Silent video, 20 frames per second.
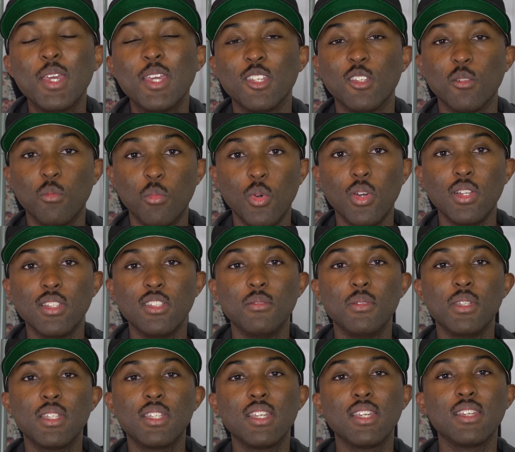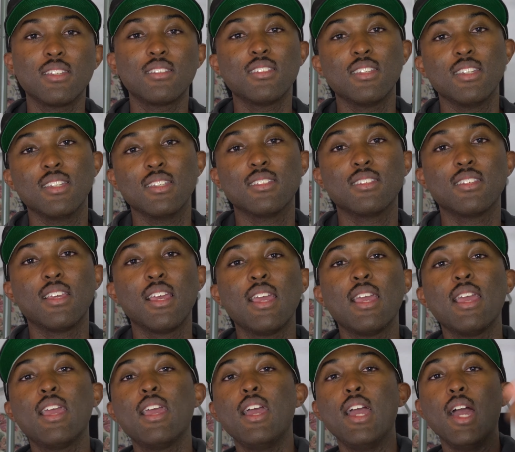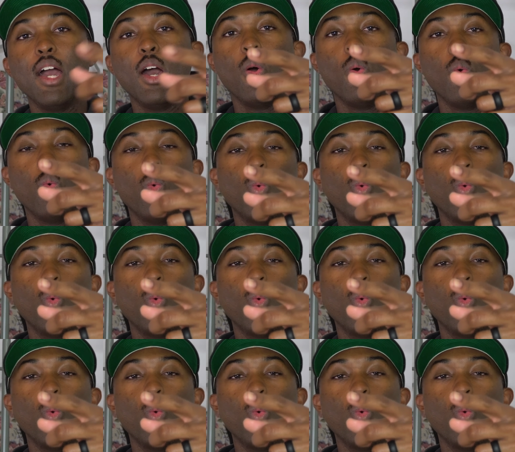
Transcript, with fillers: Your boy DB Kicks is out.